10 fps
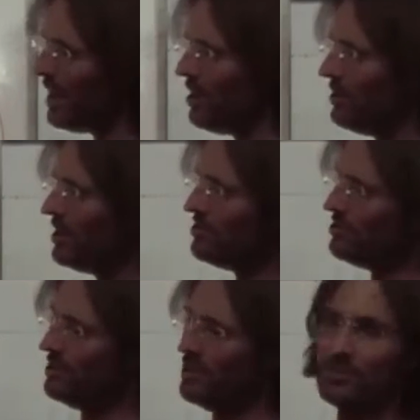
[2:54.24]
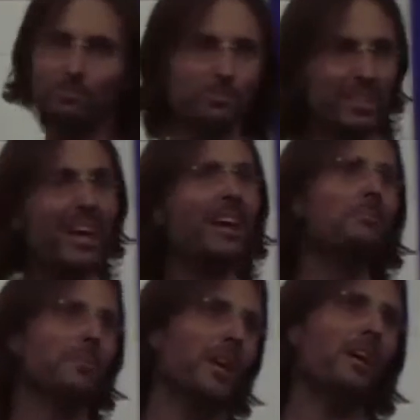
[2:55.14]
now it's, it's
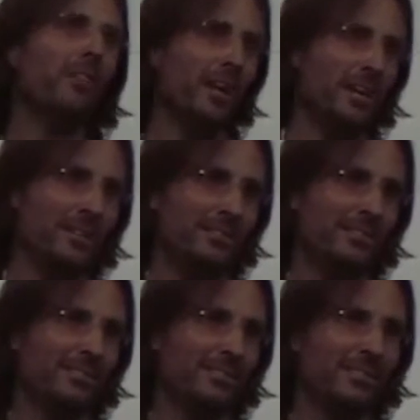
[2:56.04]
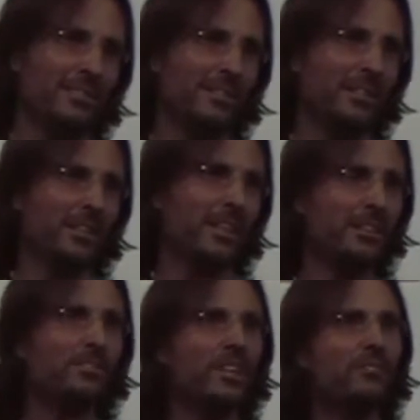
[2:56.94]
become error
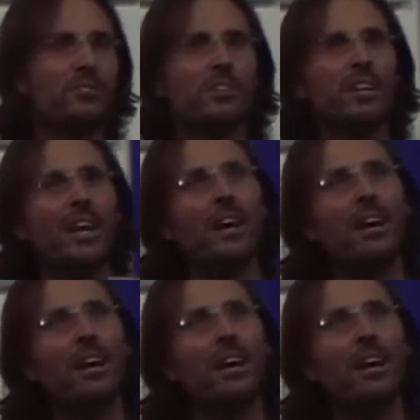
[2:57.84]
in the sense that